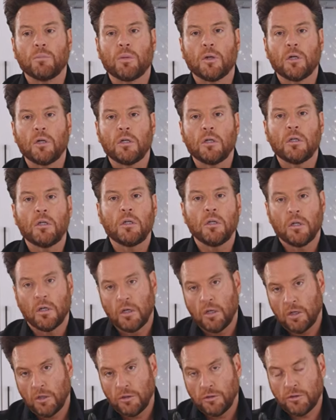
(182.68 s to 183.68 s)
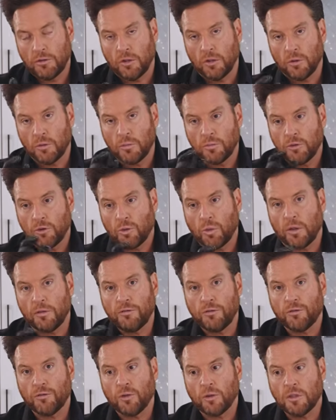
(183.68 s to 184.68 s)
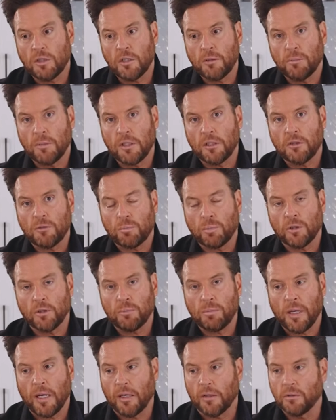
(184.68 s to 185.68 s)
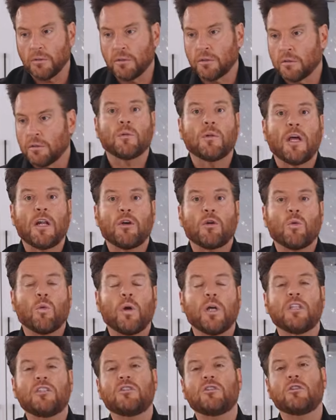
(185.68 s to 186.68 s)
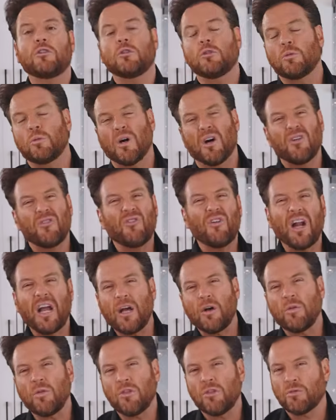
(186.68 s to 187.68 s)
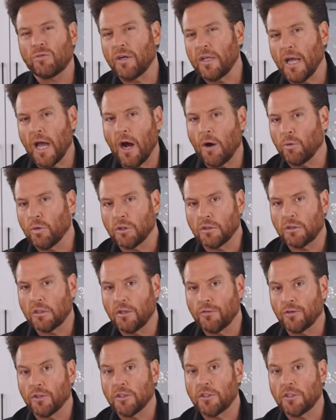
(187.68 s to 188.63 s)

bird, so 12 to 14 minutes per pound. So that equates to around 3 hours, give or